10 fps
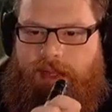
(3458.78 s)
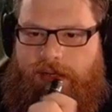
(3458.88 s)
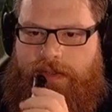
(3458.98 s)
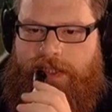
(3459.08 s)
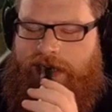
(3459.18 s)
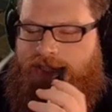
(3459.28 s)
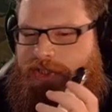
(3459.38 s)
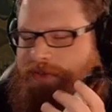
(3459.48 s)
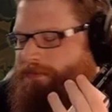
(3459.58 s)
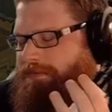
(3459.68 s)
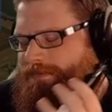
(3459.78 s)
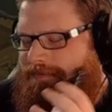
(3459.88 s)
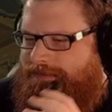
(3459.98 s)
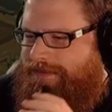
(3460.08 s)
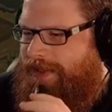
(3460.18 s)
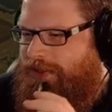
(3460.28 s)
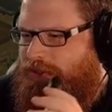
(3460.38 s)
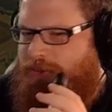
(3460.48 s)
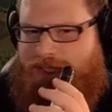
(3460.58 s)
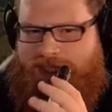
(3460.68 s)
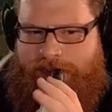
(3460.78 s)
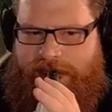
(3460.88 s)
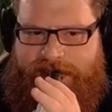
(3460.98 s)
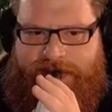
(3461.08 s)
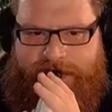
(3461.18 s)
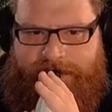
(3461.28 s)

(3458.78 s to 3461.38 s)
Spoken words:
And then I just used it as spacers.